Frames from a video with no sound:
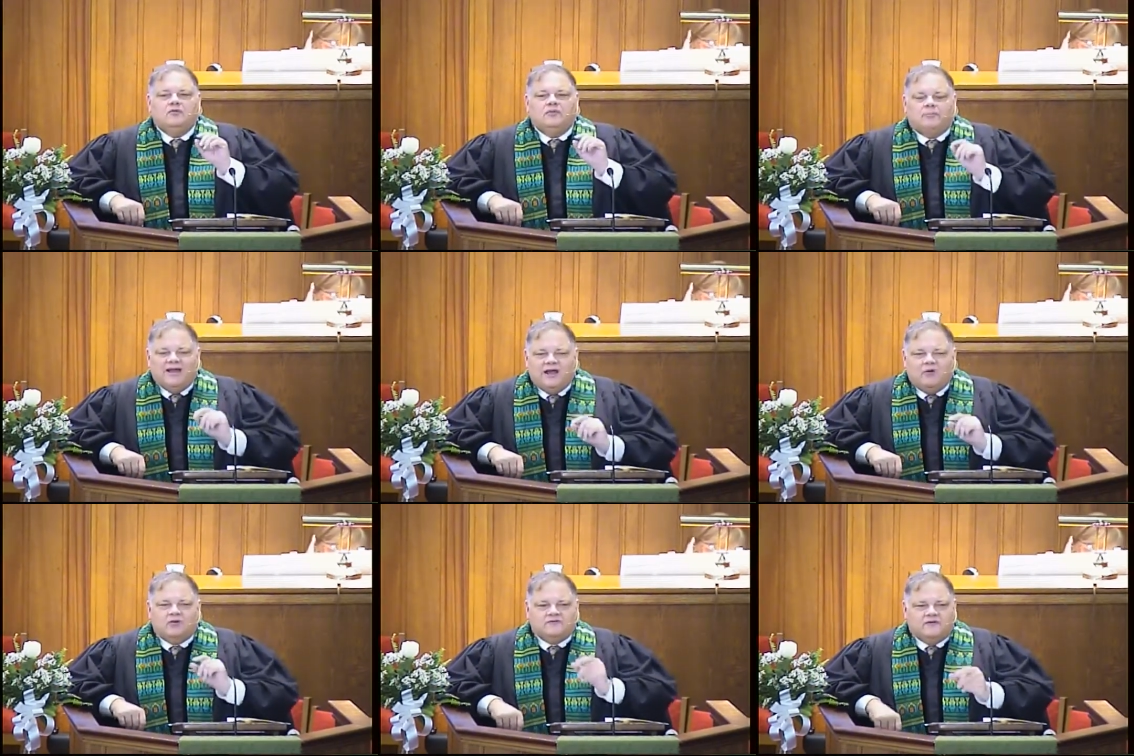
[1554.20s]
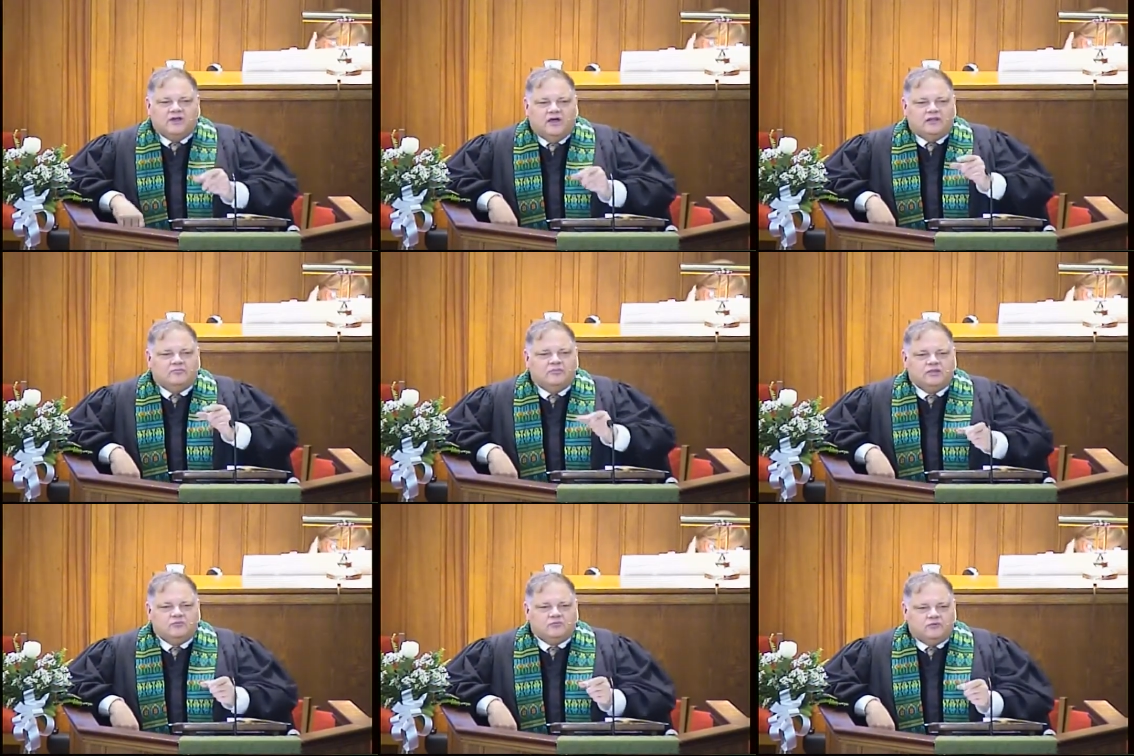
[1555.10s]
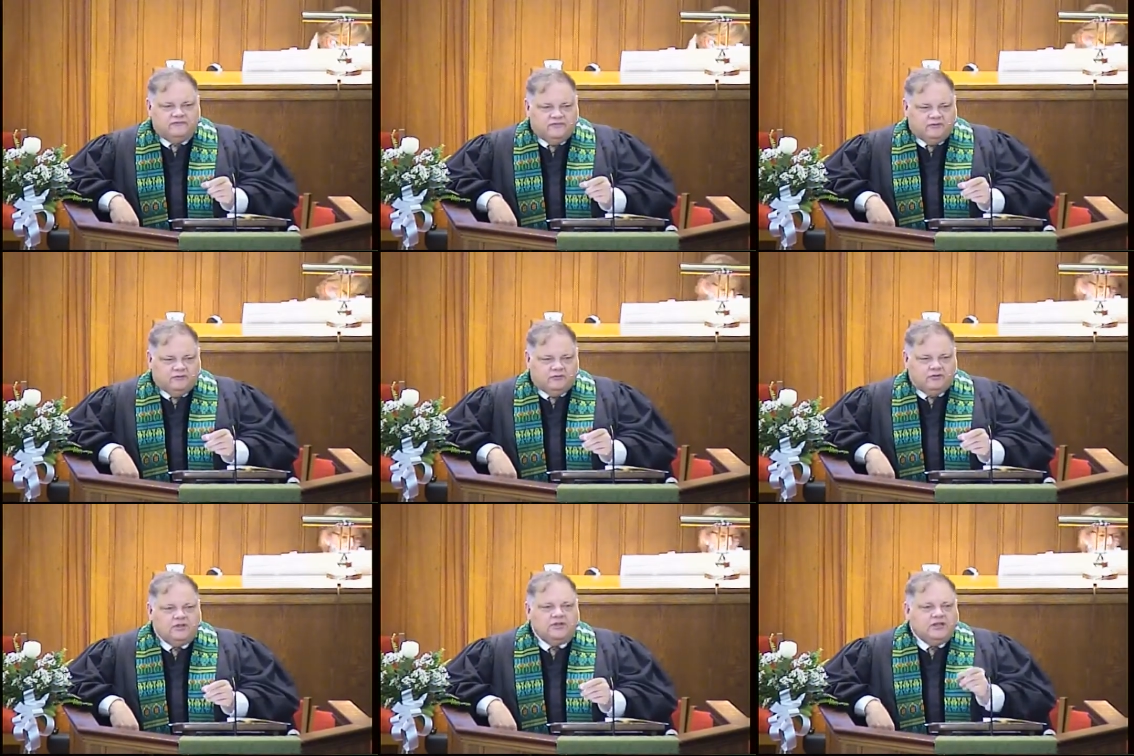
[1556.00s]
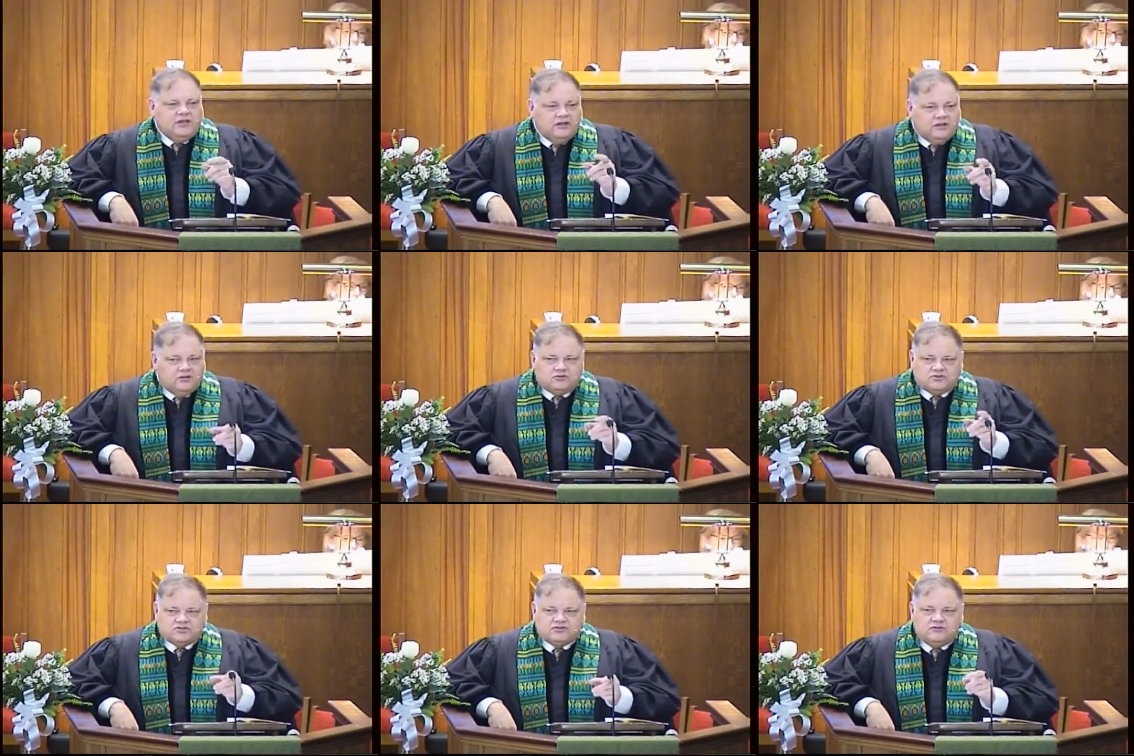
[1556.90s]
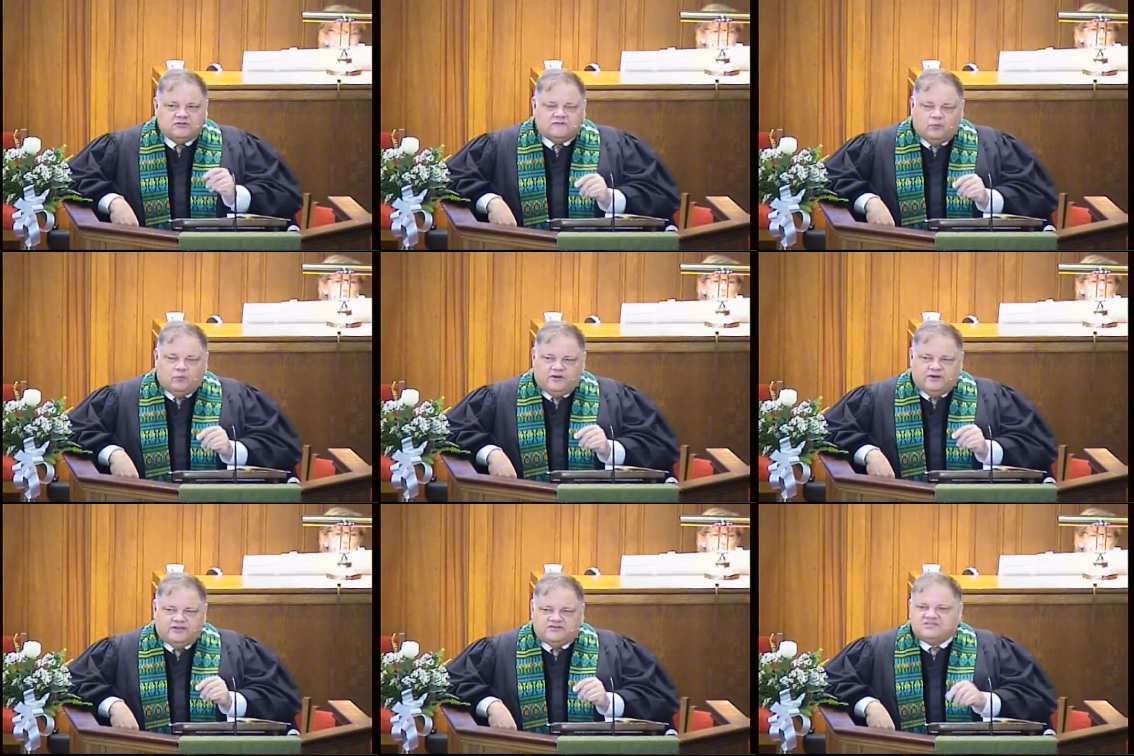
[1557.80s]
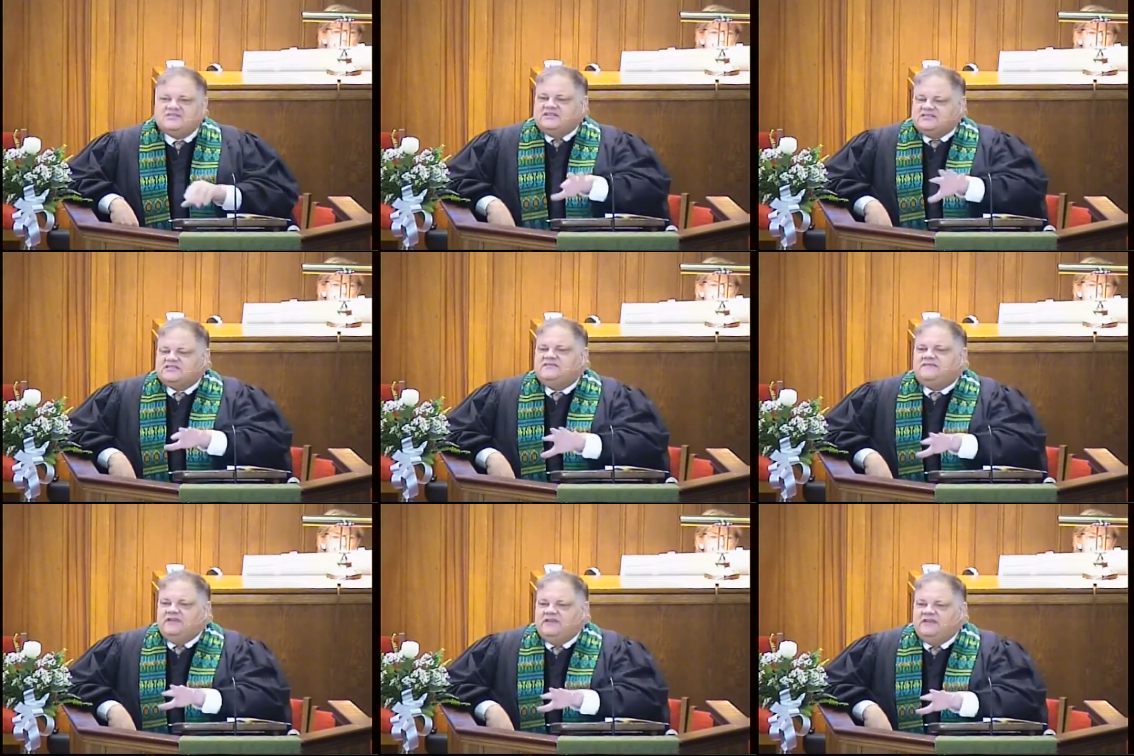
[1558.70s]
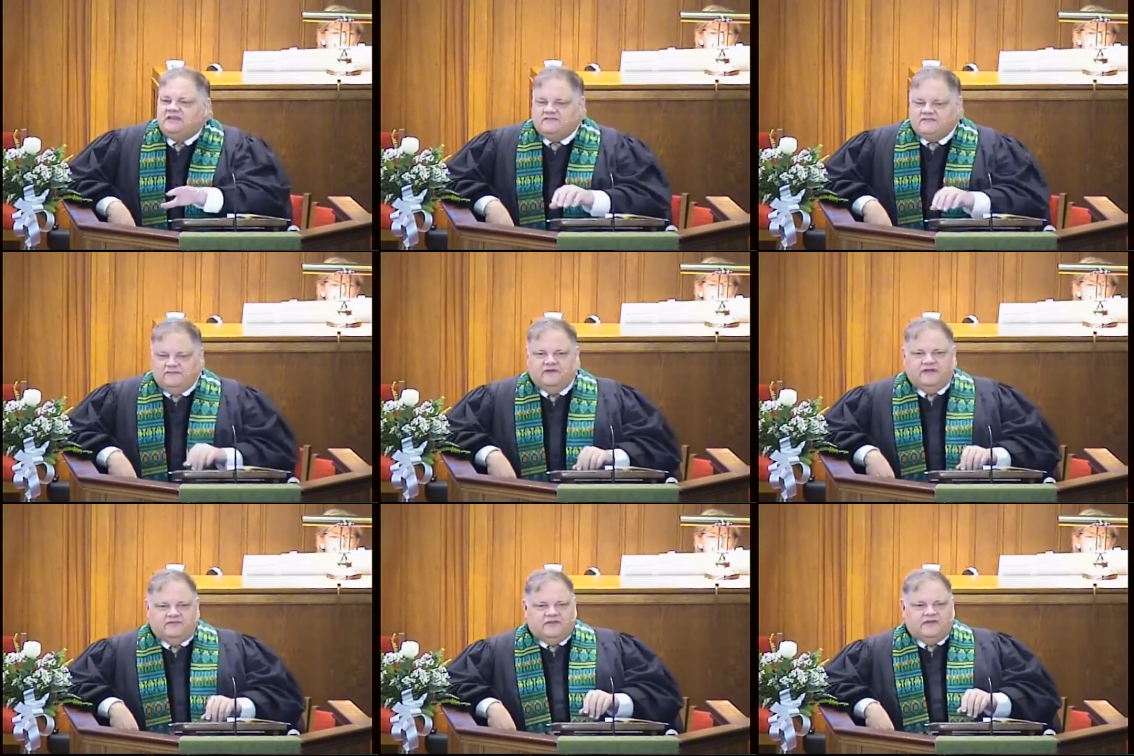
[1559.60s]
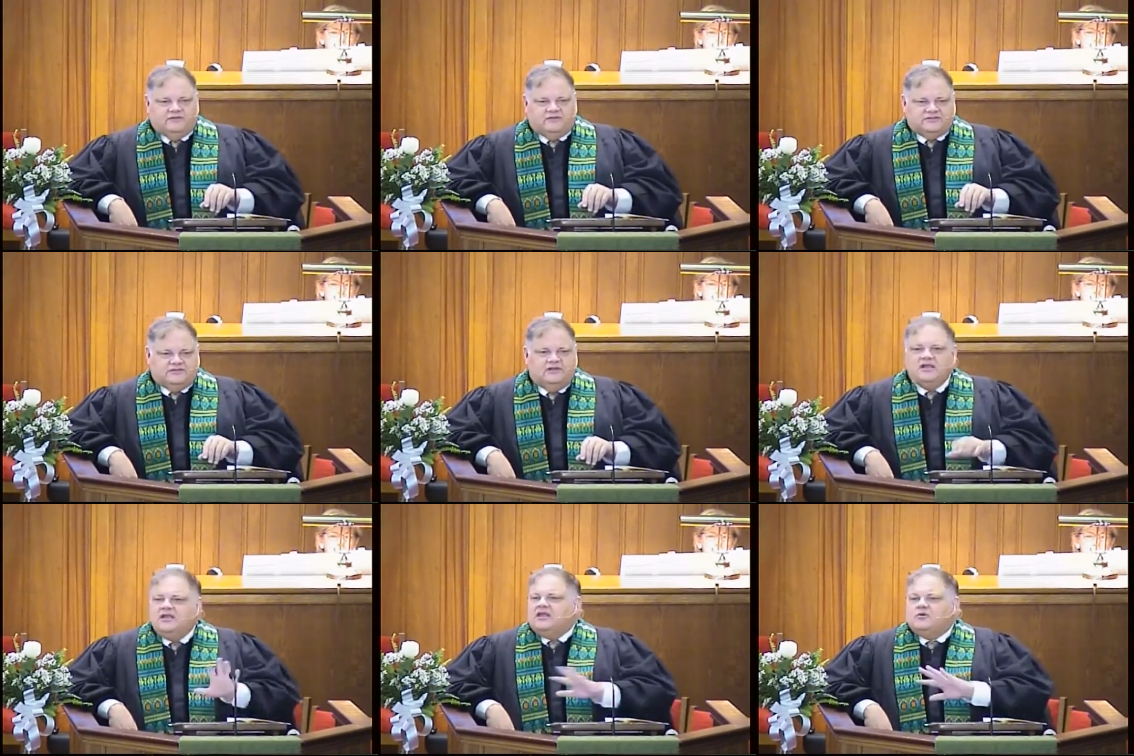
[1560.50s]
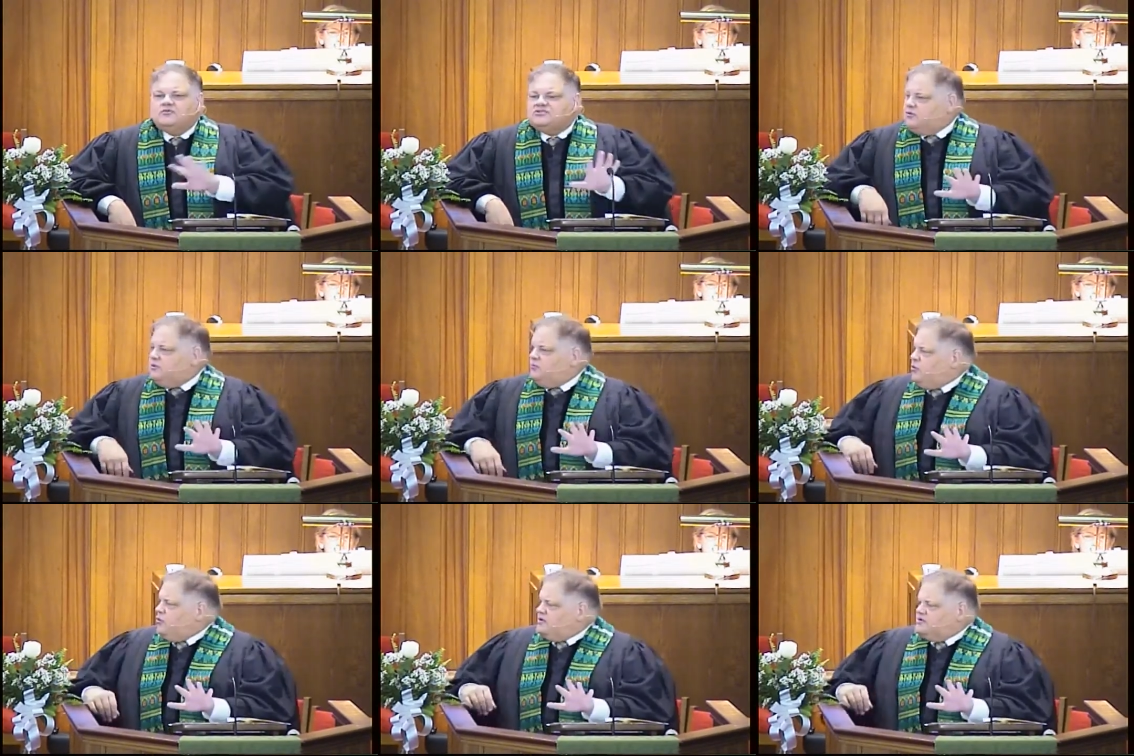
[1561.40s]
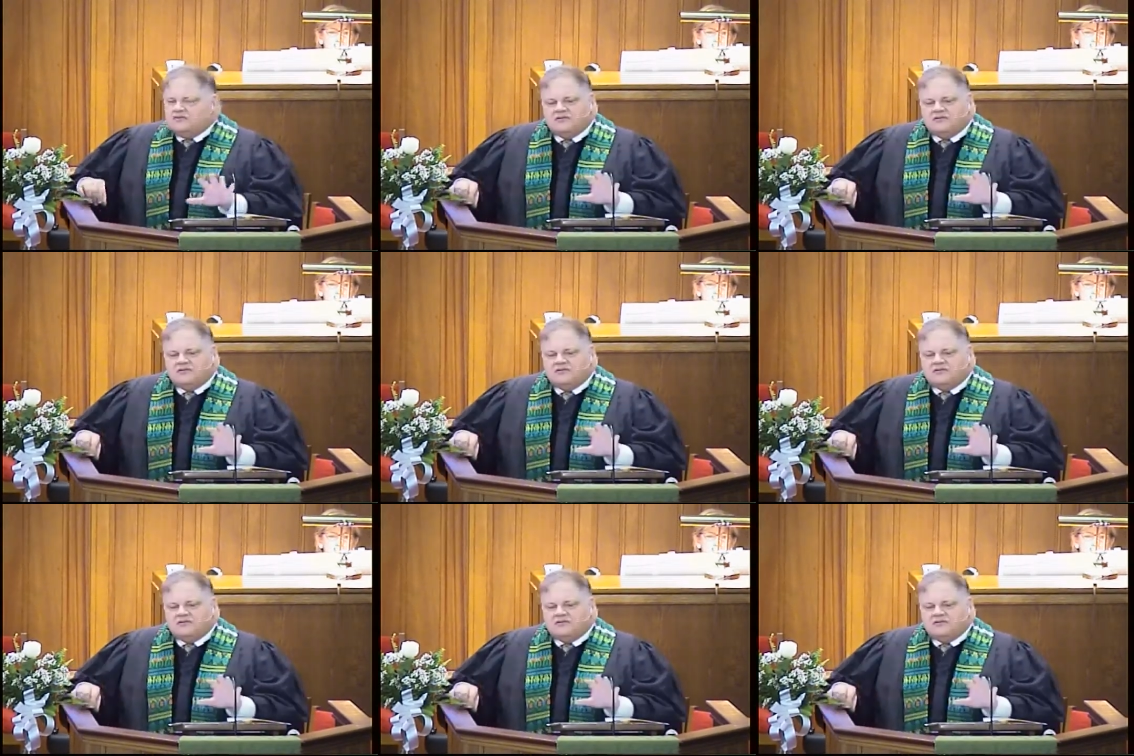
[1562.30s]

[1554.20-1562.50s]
the power of God being revealed and understood for what it is. That's the feeding of the 5,000. It was so important to the